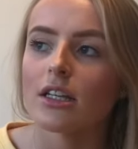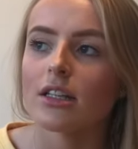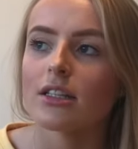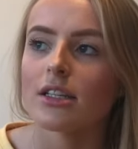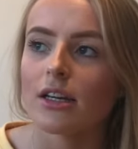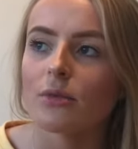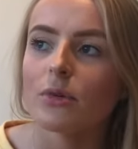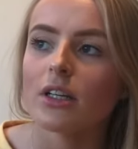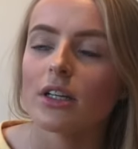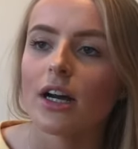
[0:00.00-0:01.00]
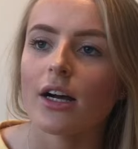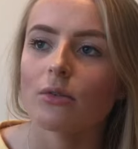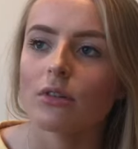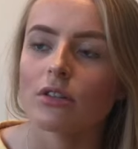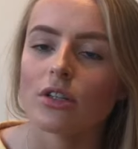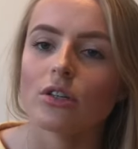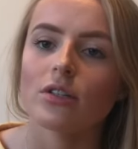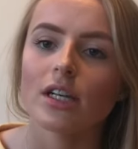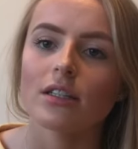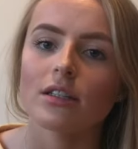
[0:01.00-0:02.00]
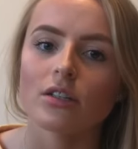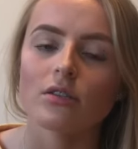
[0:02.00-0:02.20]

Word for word: And the second week I was a news editor,